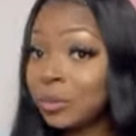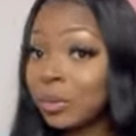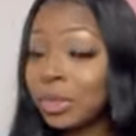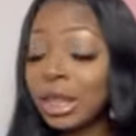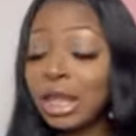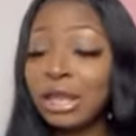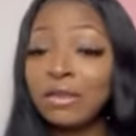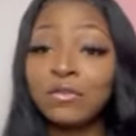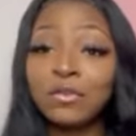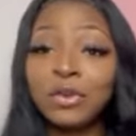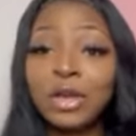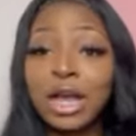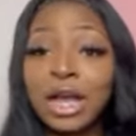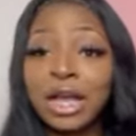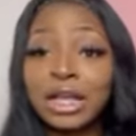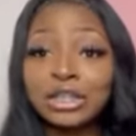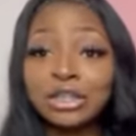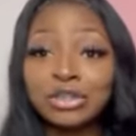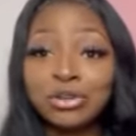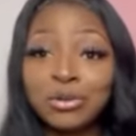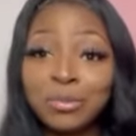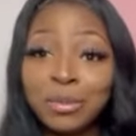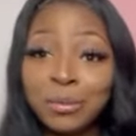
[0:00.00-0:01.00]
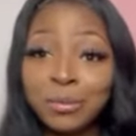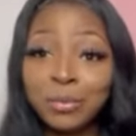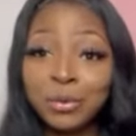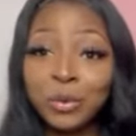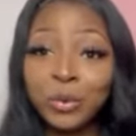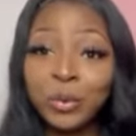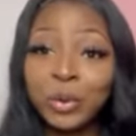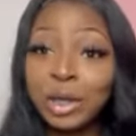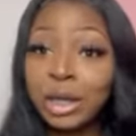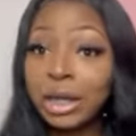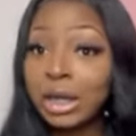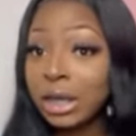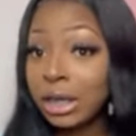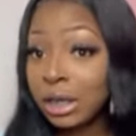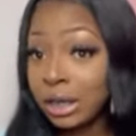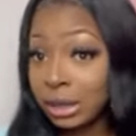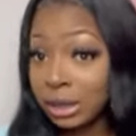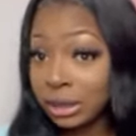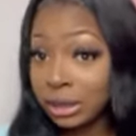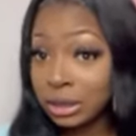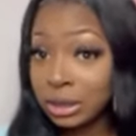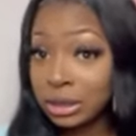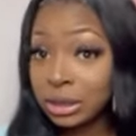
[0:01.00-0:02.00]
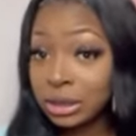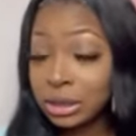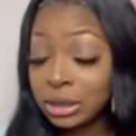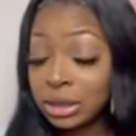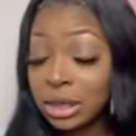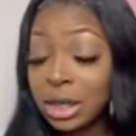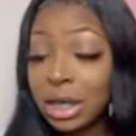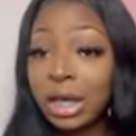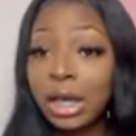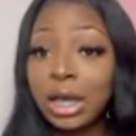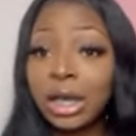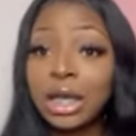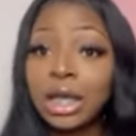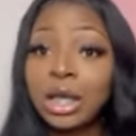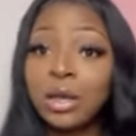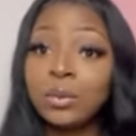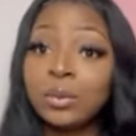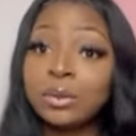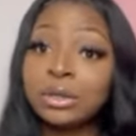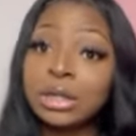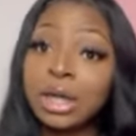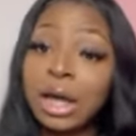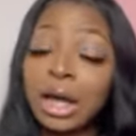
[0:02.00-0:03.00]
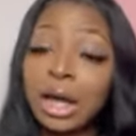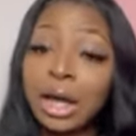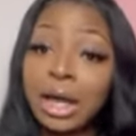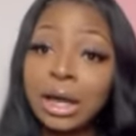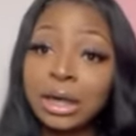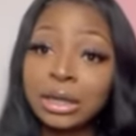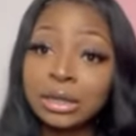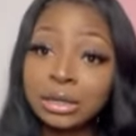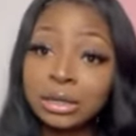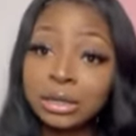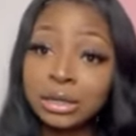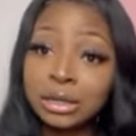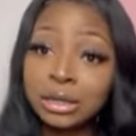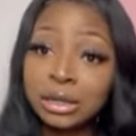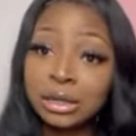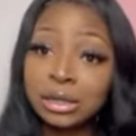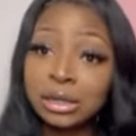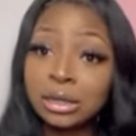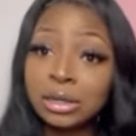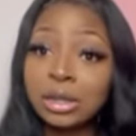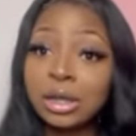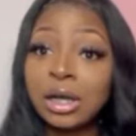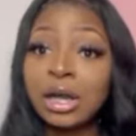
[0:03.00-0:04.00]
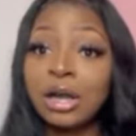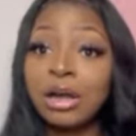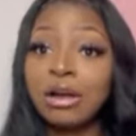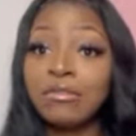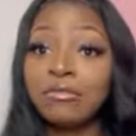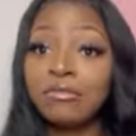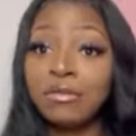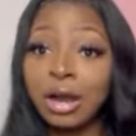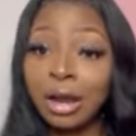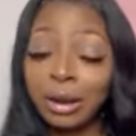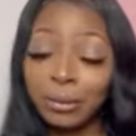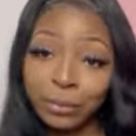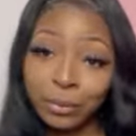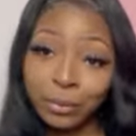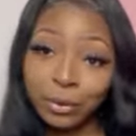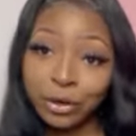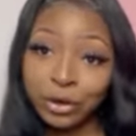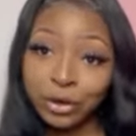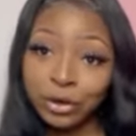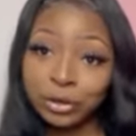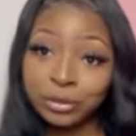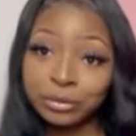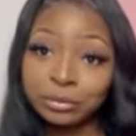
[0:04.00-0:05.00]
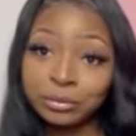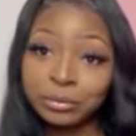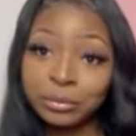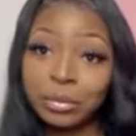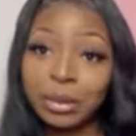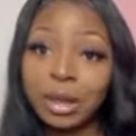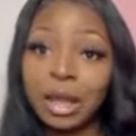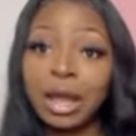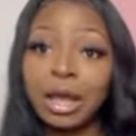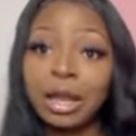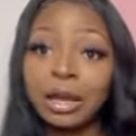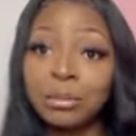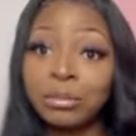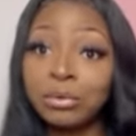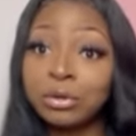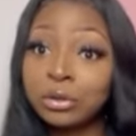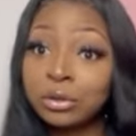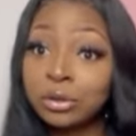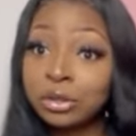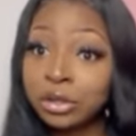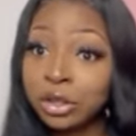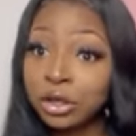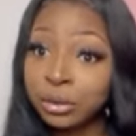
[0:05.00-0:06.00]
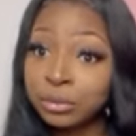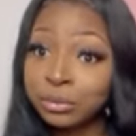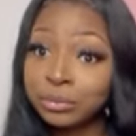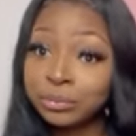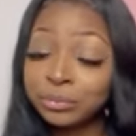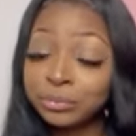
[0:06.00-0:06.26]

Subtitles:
If you guys don't remember who he is, he was an actor, a rapper, and a producer.